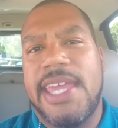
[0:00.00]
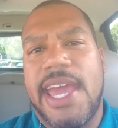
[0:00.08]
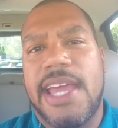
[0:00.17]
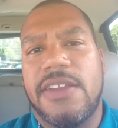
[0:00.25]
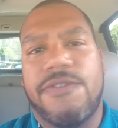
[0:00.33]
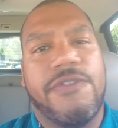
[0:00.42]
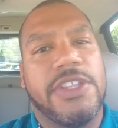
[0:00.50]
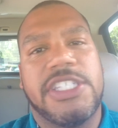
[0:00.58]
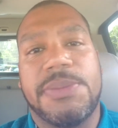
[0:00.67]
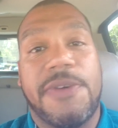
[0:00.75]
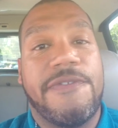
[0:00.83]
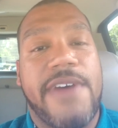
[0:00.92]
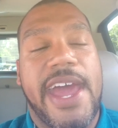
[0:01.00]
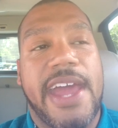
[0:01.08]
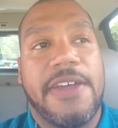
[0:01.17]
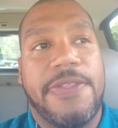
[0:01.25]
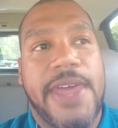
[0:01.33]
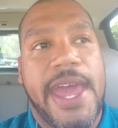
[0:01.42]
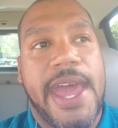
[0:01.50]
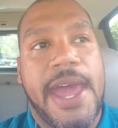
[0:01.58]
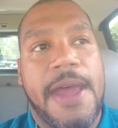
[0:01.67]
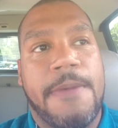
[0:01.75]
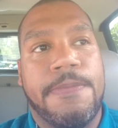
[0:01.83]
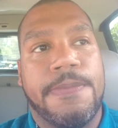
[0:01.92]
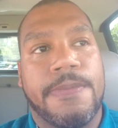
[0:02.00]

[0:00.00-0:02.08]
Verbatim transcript: yet, for the simple fact that